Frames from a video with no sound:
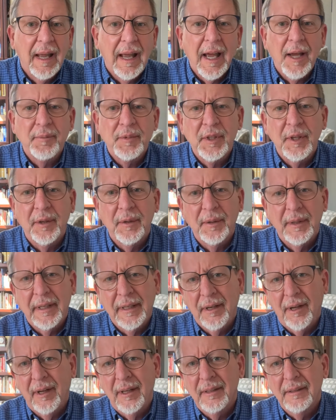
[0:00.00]
Absolutely
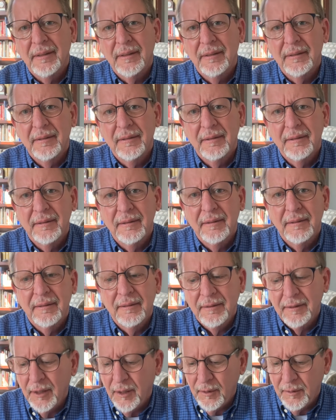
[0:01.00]
not.
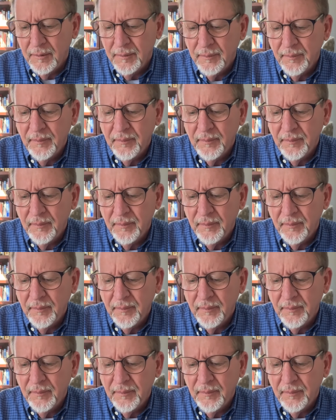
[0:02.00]
No.